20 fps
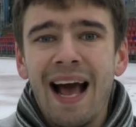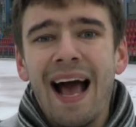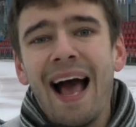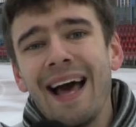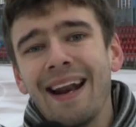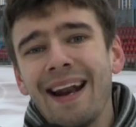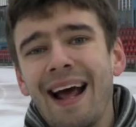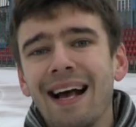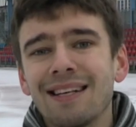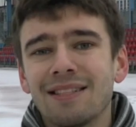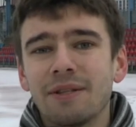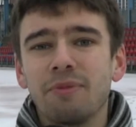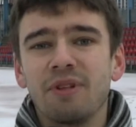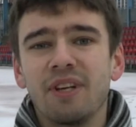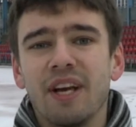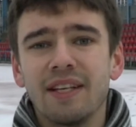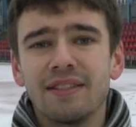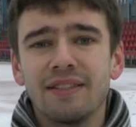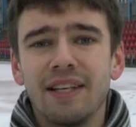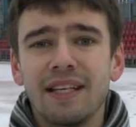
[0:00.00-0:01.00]
And as I'm
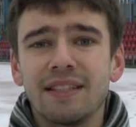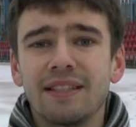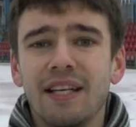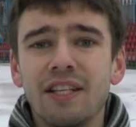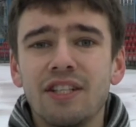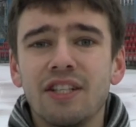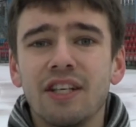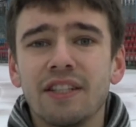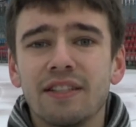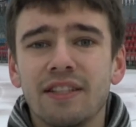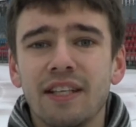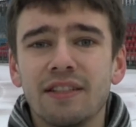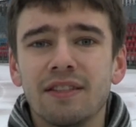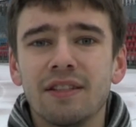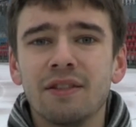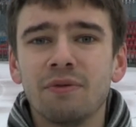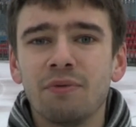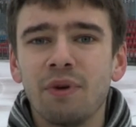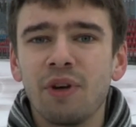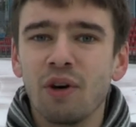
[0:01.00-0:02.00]
the Year 6 teaching
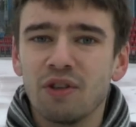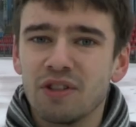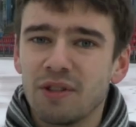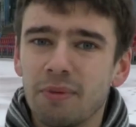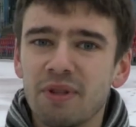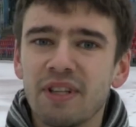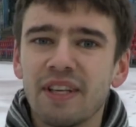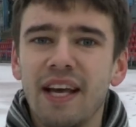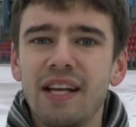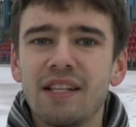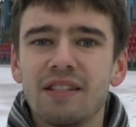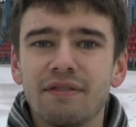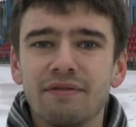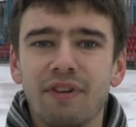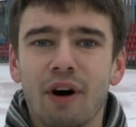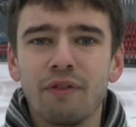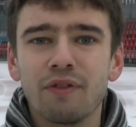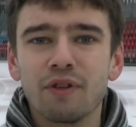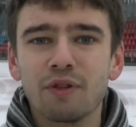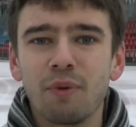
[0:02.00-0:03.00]
assistant, we got some of the kids
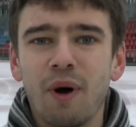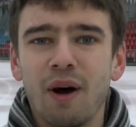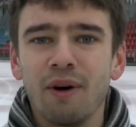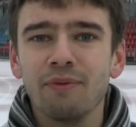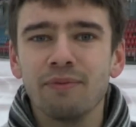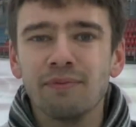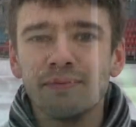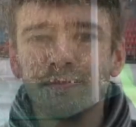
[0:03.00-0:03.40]
involved as well.